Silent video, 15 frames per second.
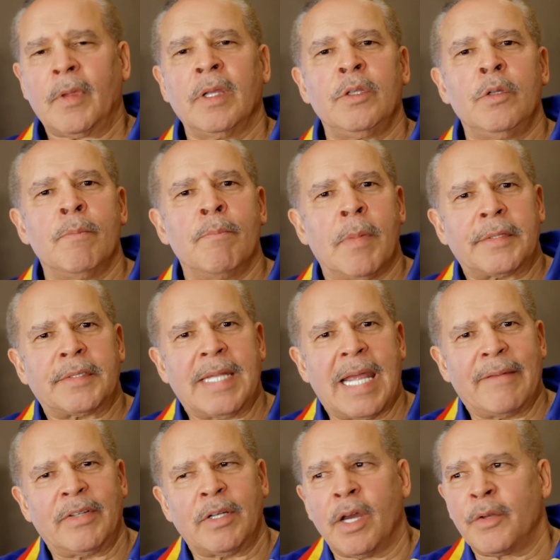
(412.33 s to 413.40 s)
you must
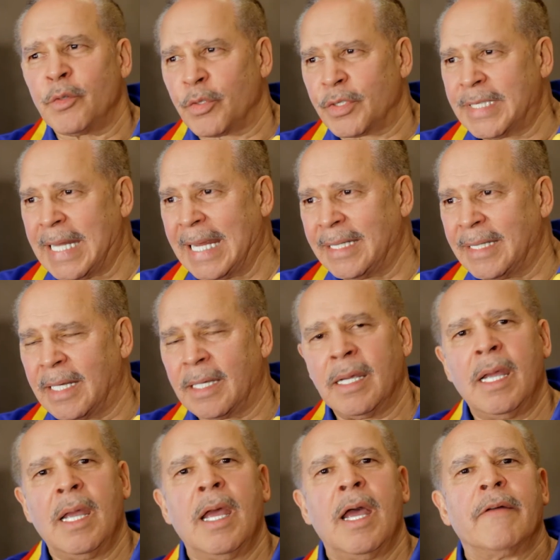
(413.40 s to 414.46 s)
have an understanding
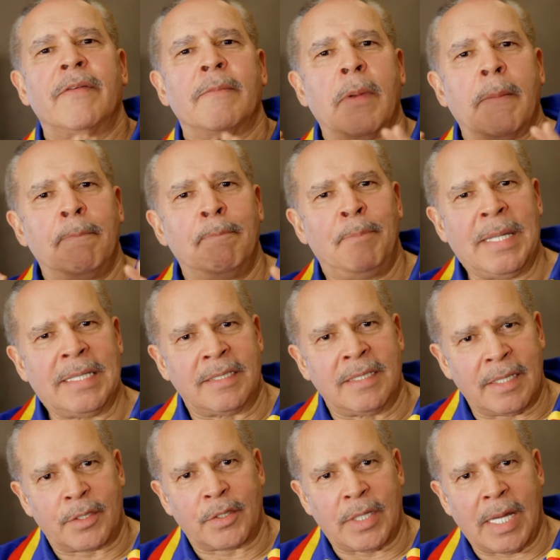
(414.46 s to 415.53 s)
from a
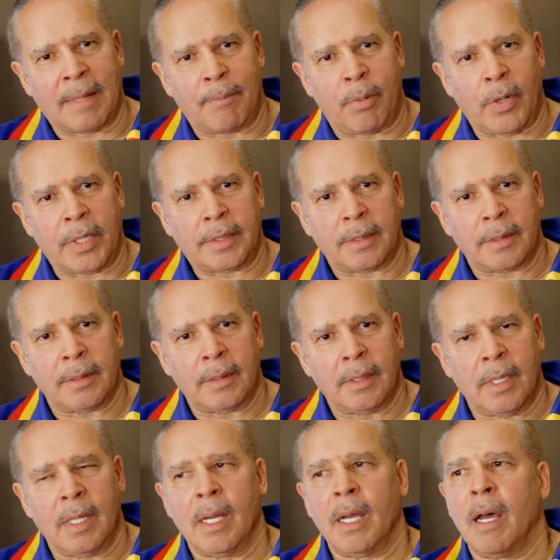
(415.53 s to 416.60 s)
business standpoint
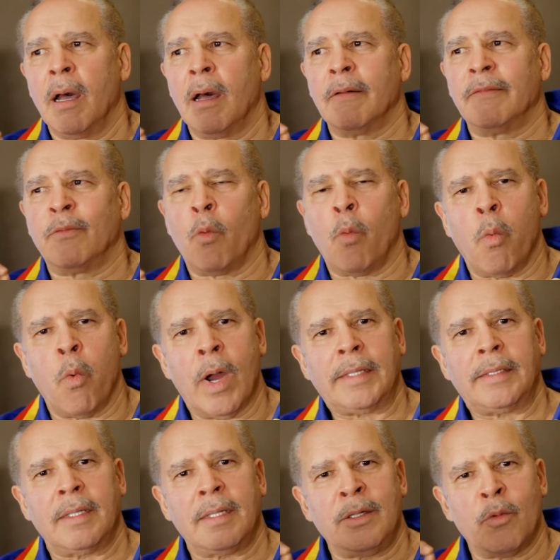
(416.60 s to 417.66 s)
of
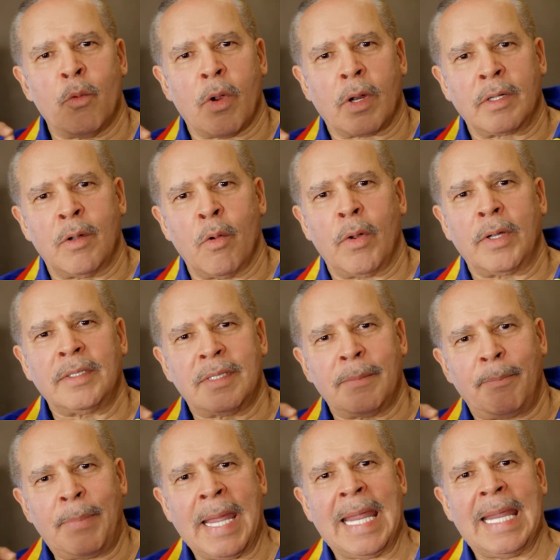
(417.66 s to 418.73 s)
what you are going to
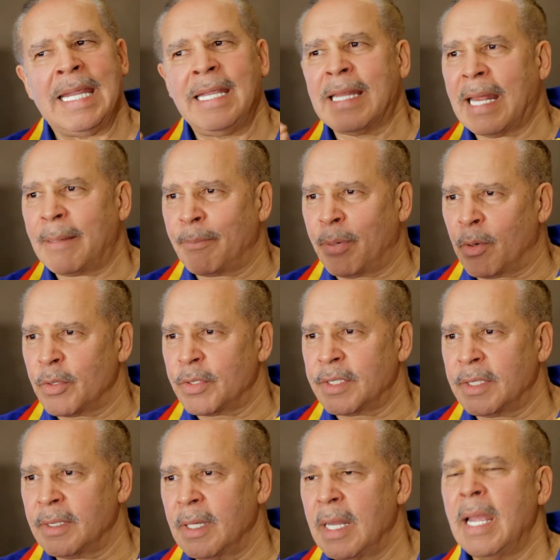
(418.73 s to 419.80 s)
pay that
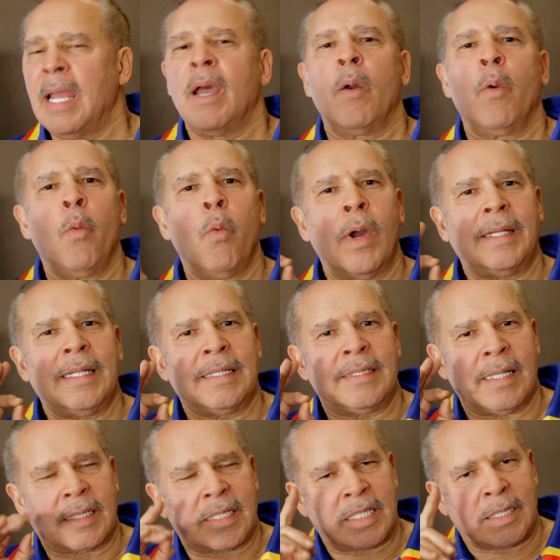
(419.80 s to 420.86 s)
person, what is
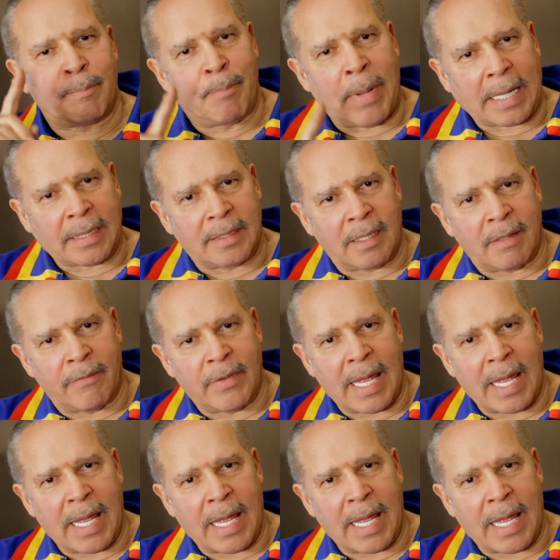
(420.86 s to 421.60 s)
expected of